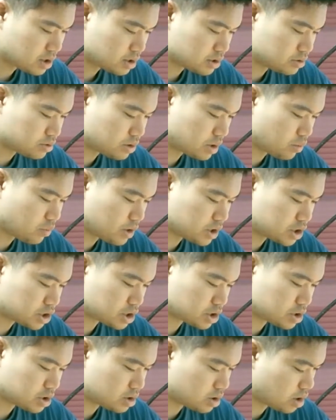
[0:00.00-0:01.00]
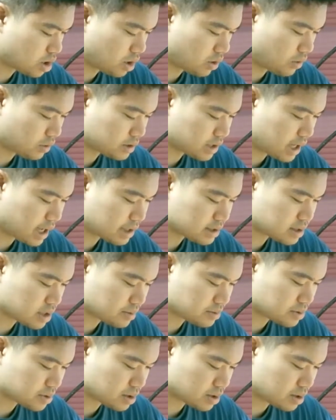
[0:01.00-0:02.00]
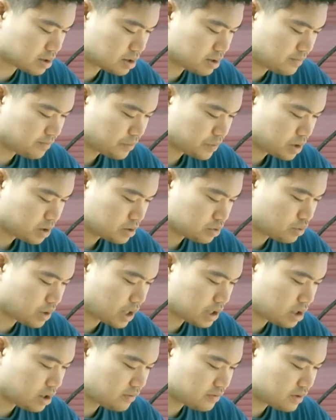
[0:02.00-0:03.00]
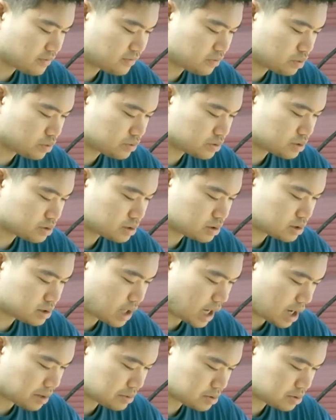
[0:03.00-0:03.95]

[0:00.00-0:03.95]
during which no, that's absurd. Do any of the footsteps